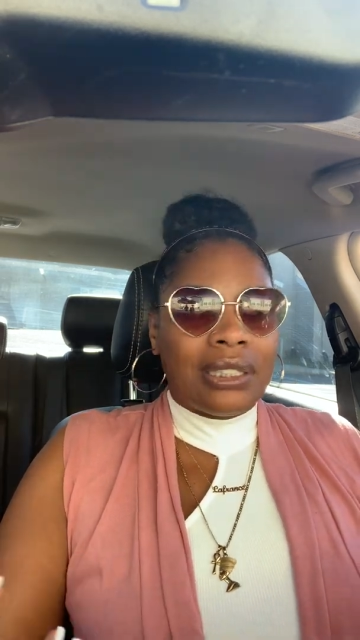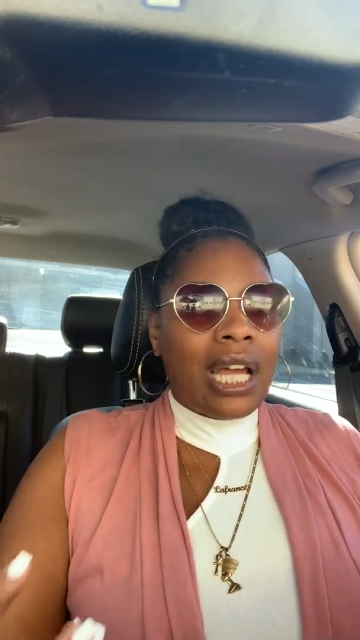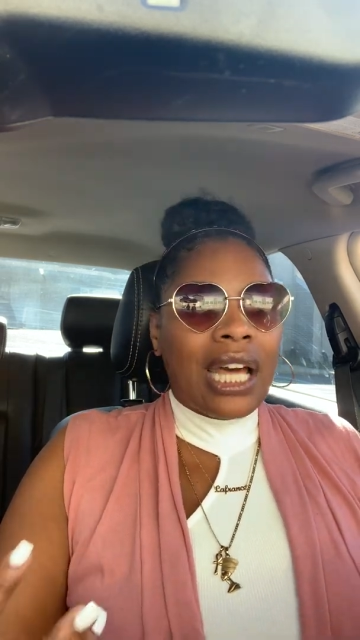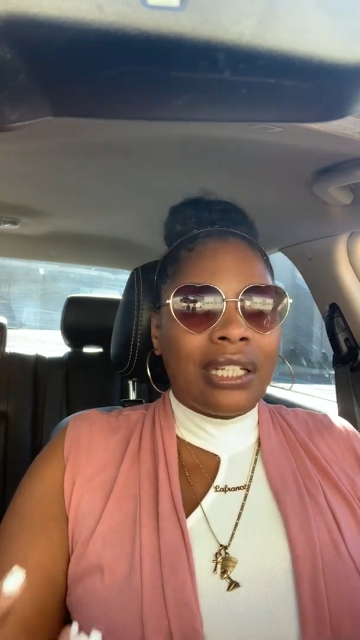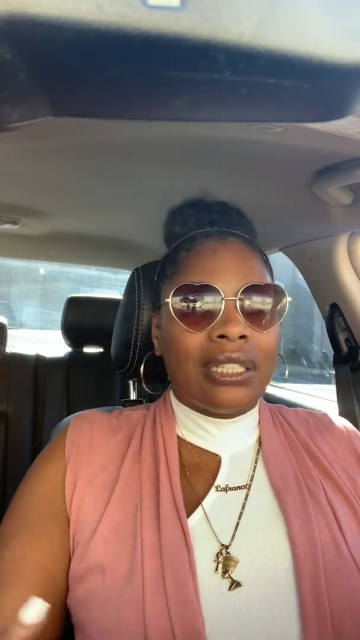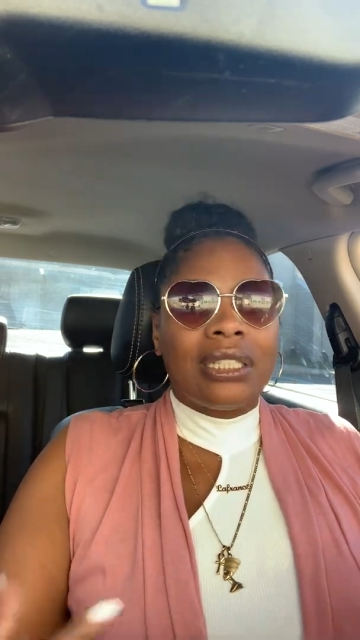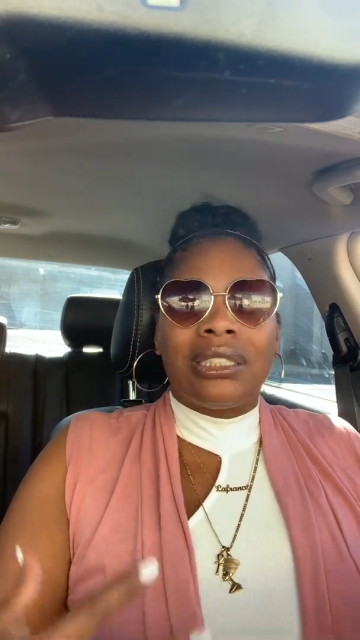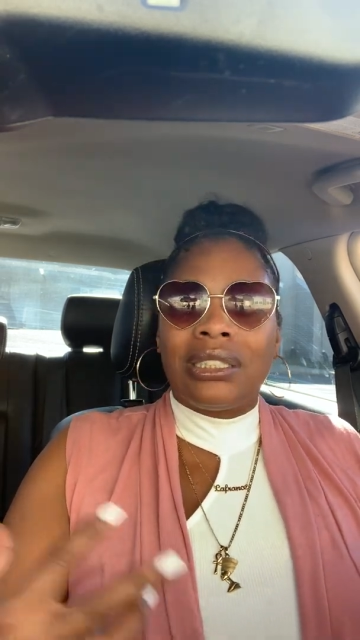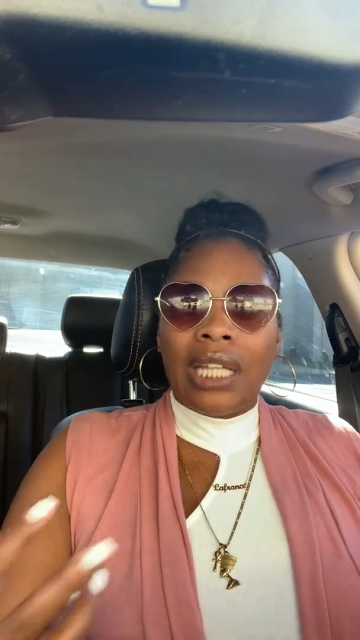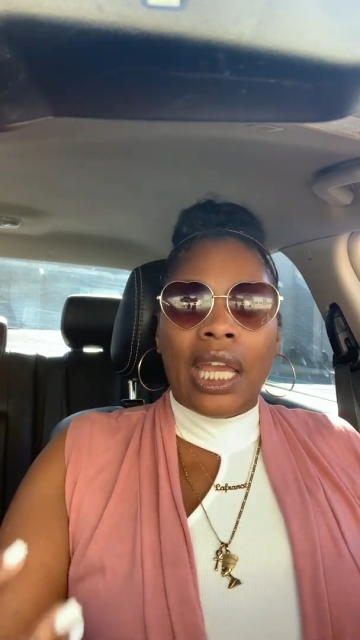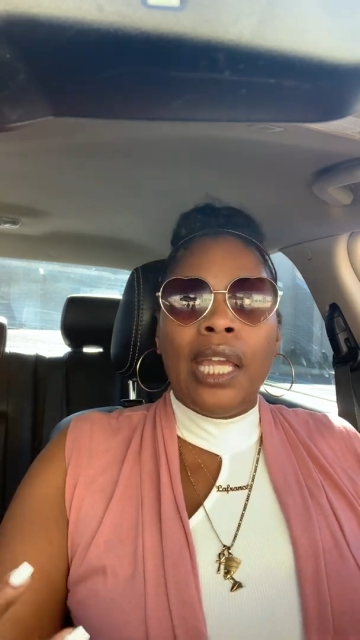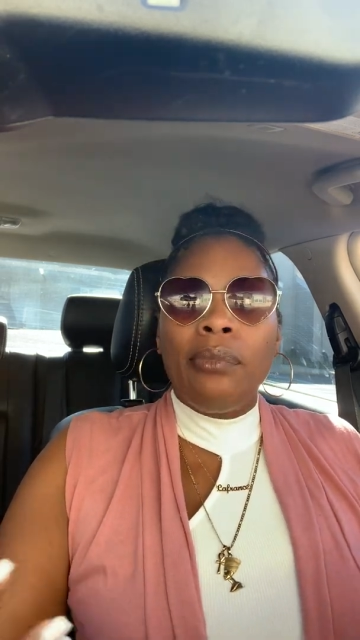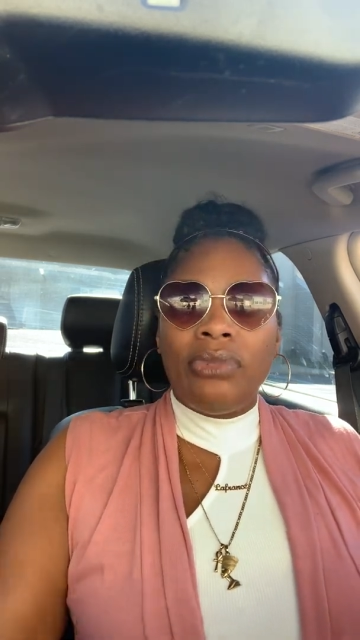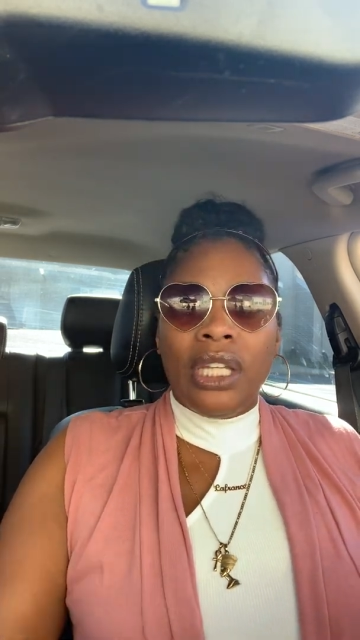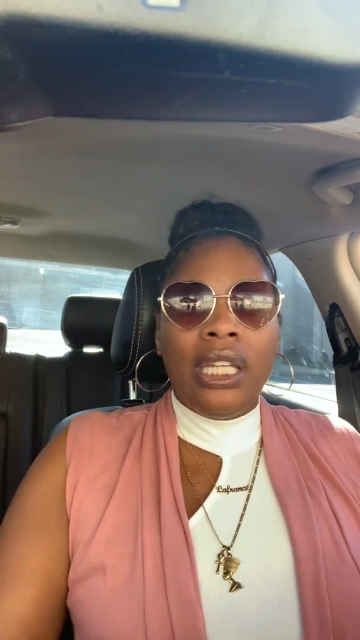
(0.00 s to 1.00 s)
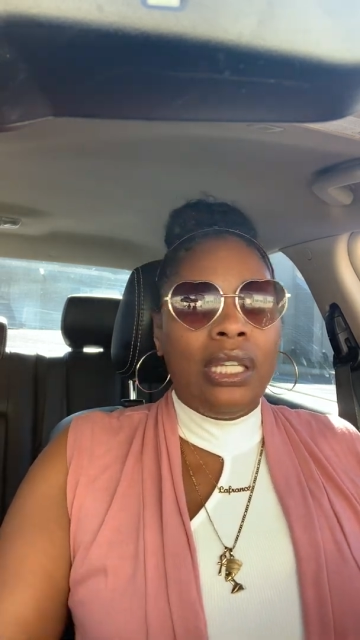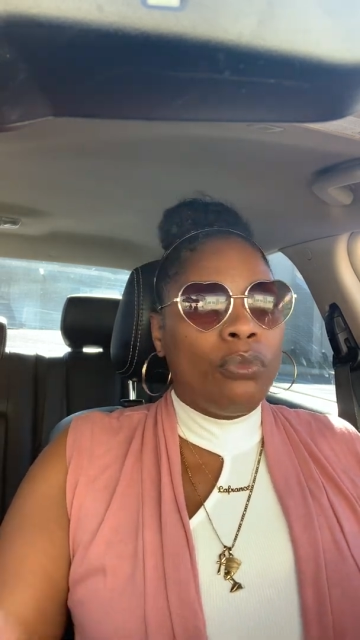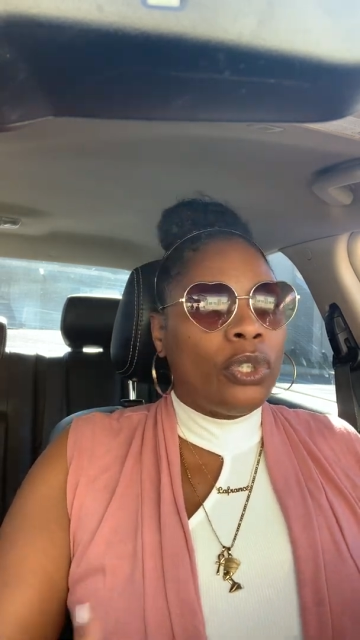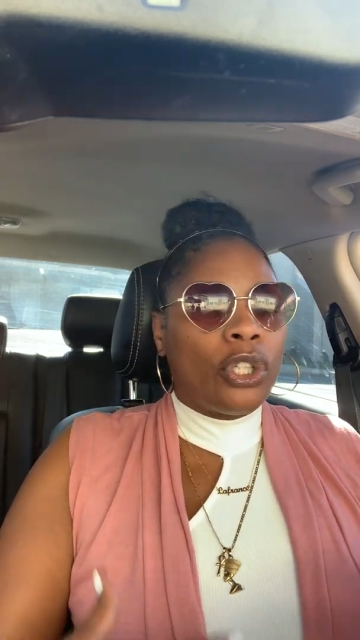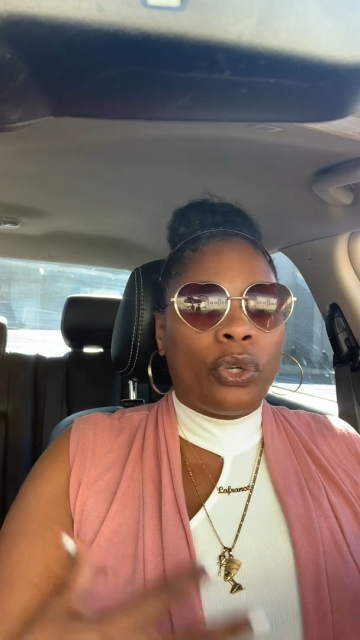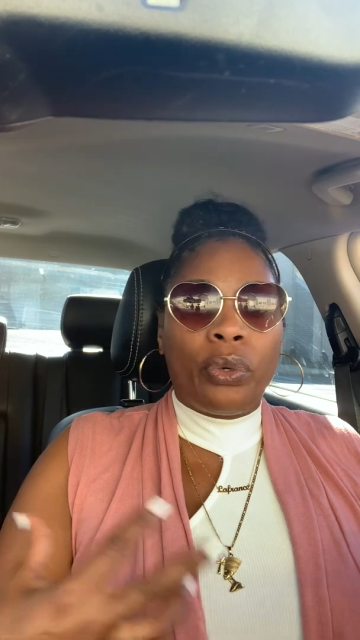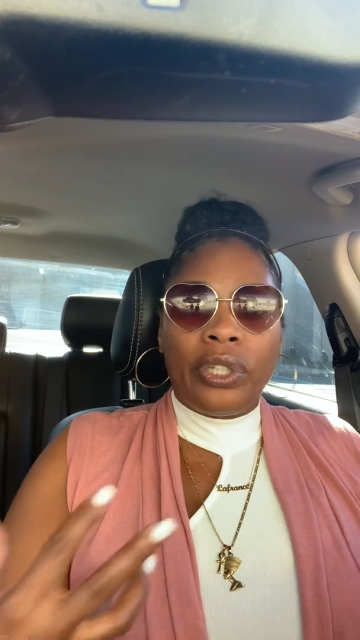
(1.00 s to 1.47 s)
out of the same thing.
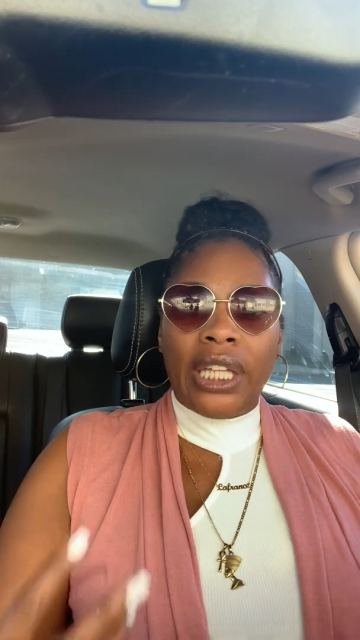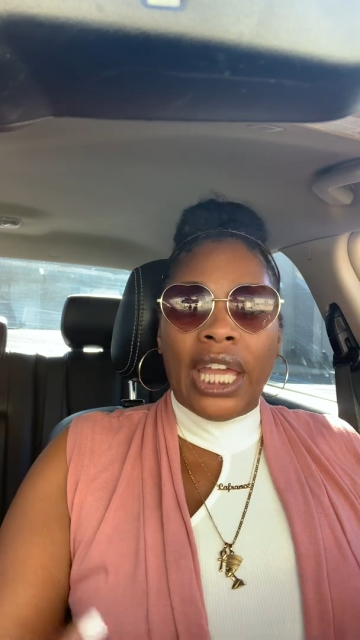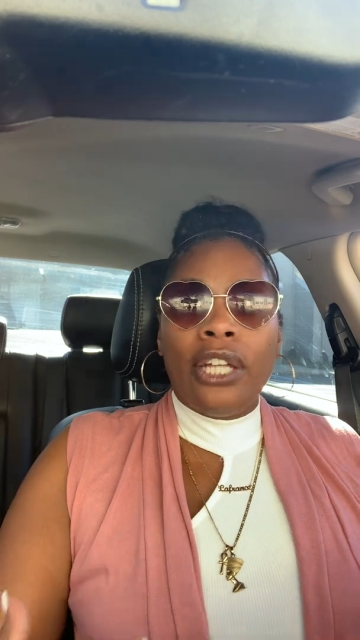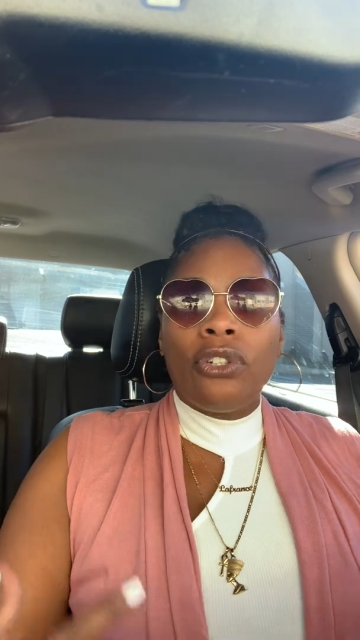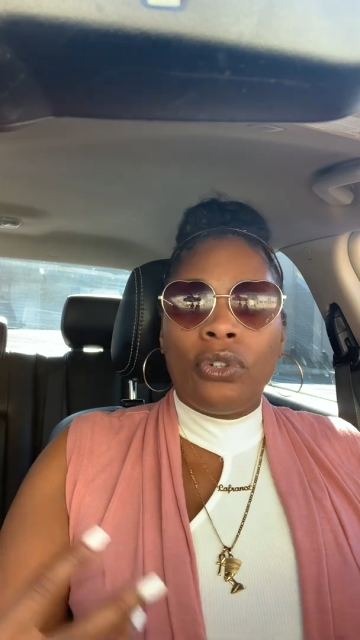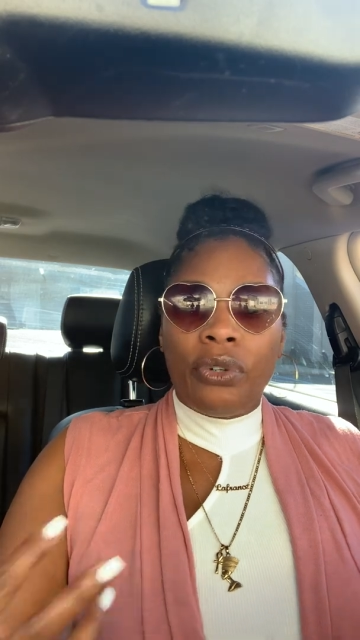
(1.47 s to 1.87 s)
When the Creator